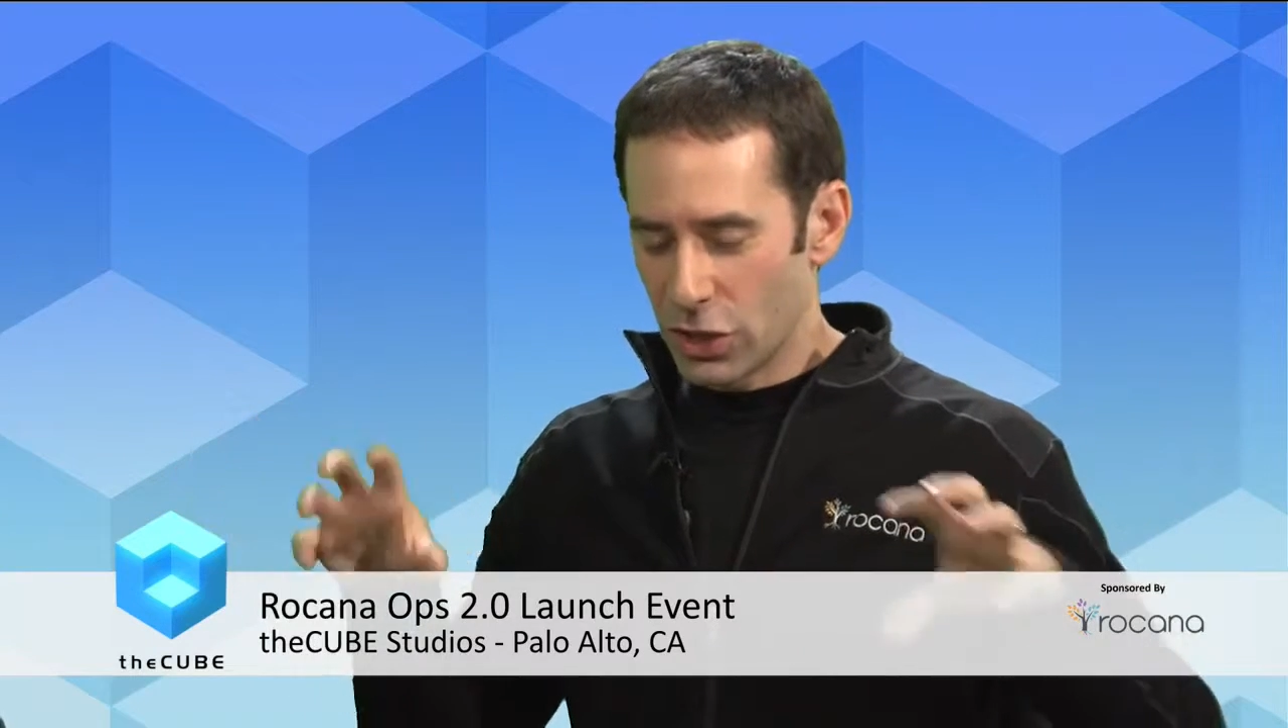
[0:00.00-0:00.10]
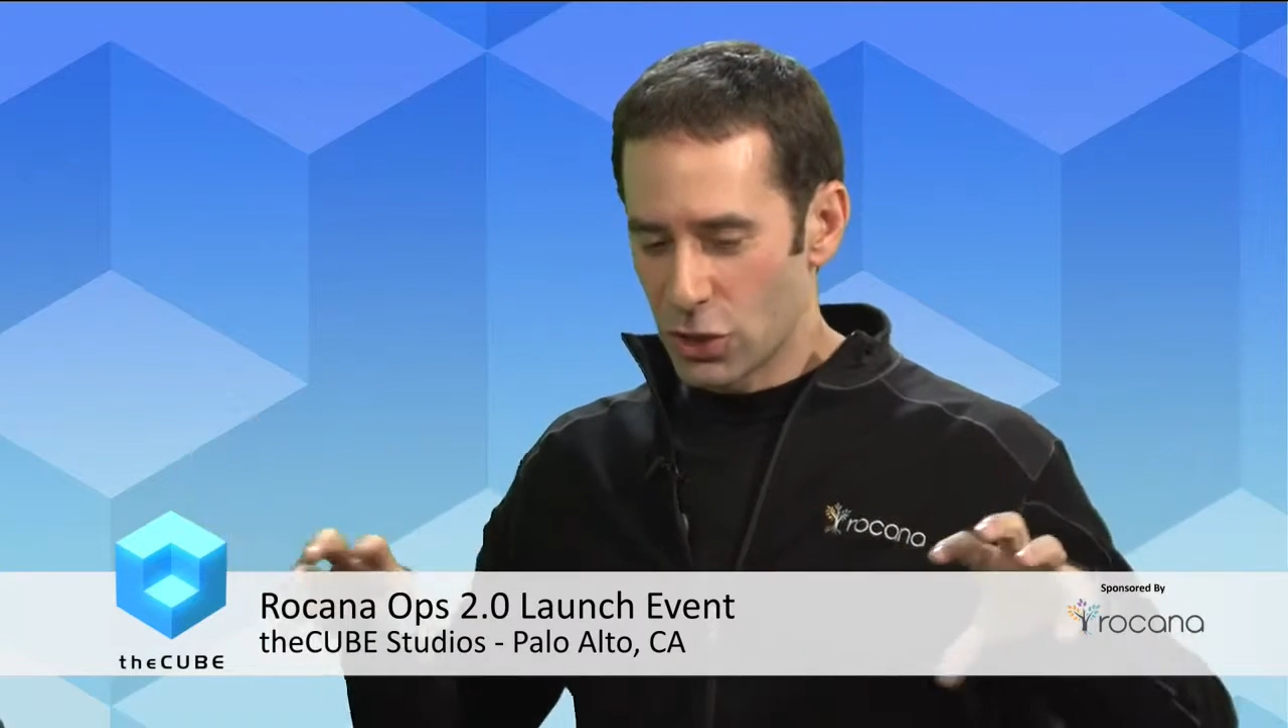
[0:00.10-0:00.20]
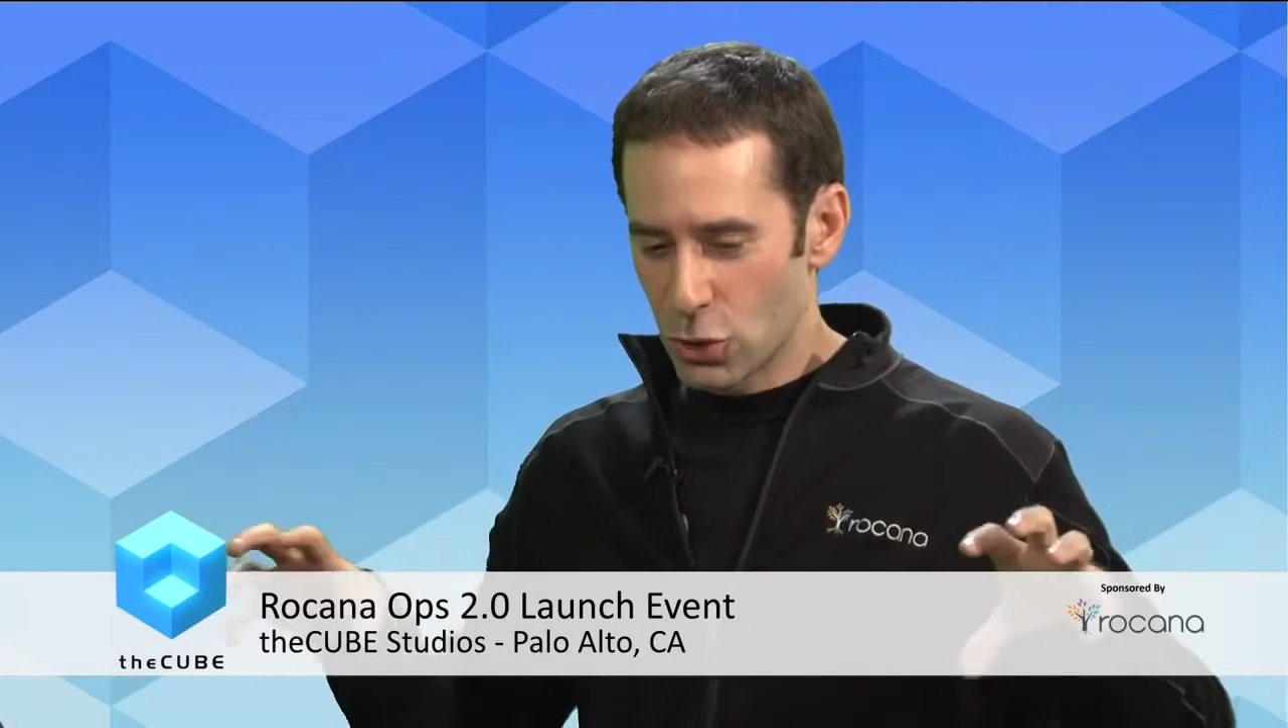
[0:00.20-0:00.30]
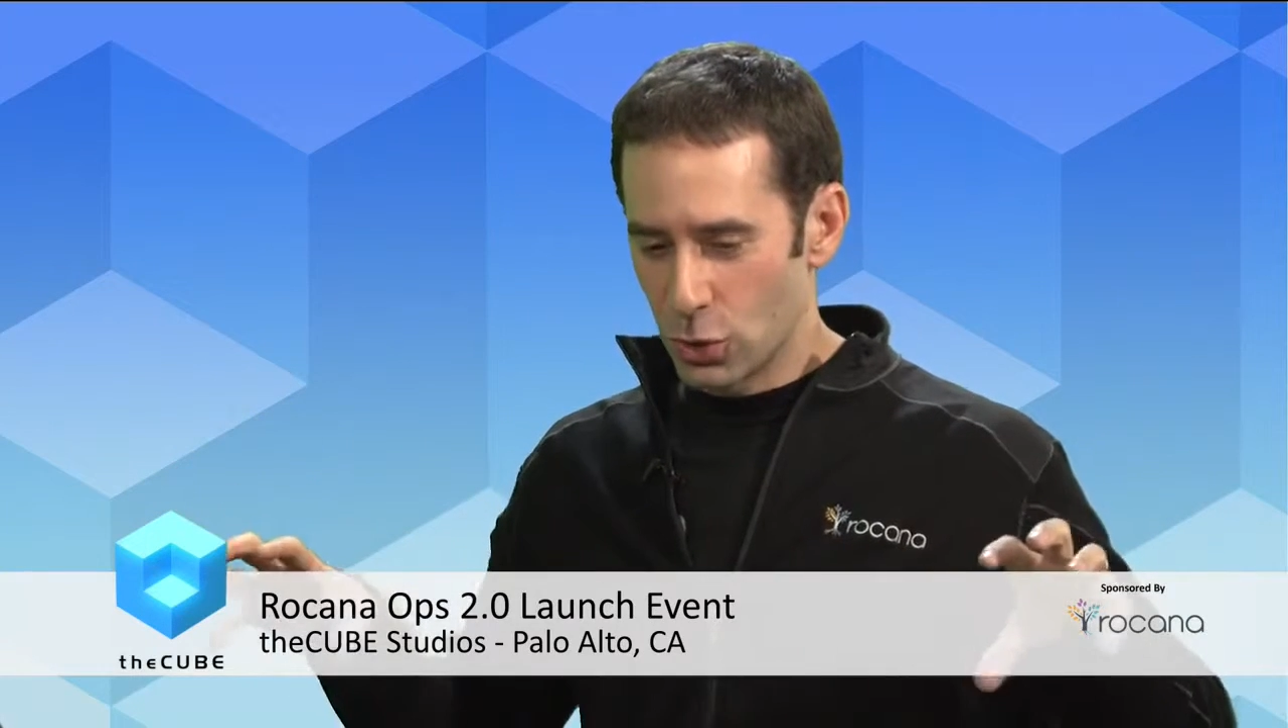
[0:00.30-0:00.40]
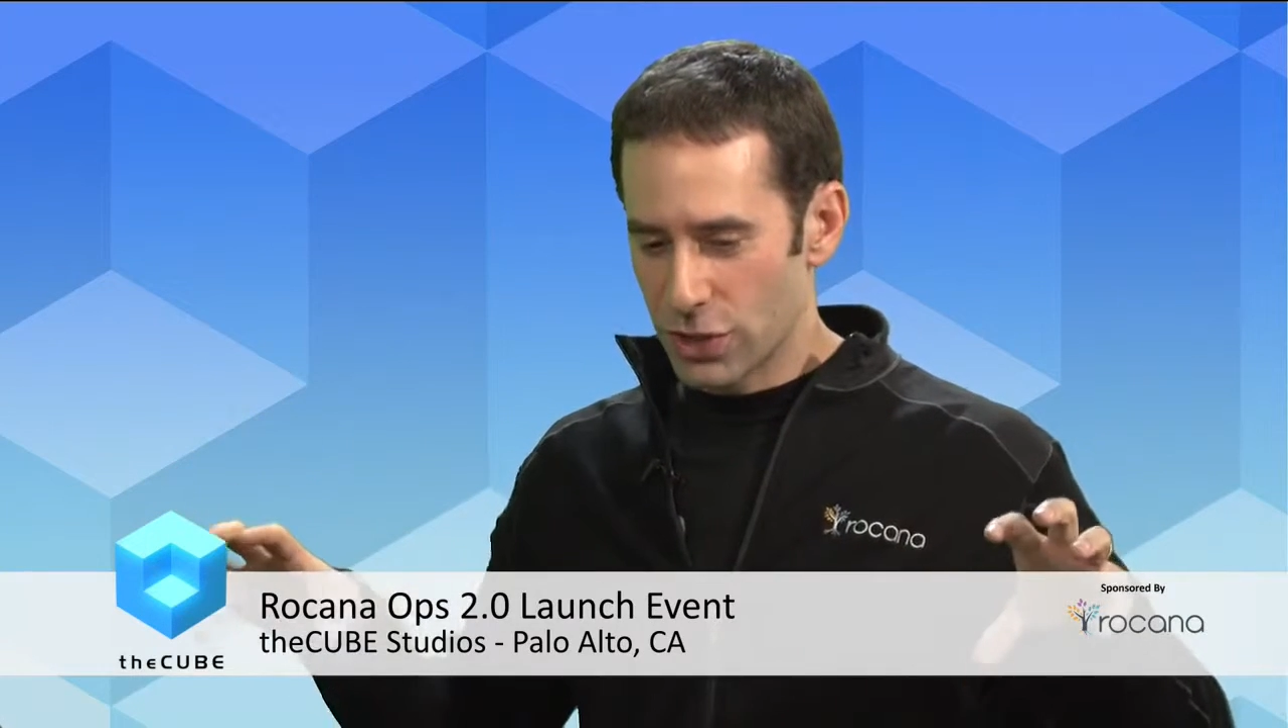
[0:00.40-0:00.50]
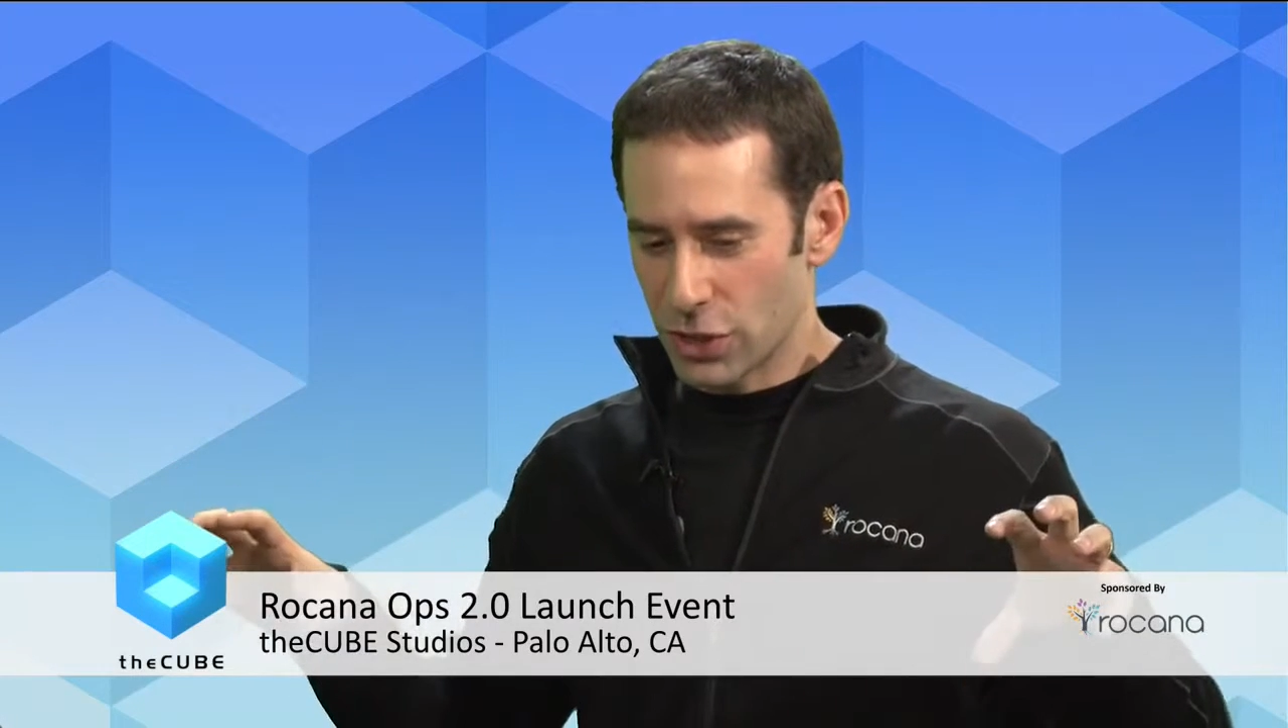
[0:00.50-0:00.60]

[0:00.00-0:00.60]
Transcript: these tools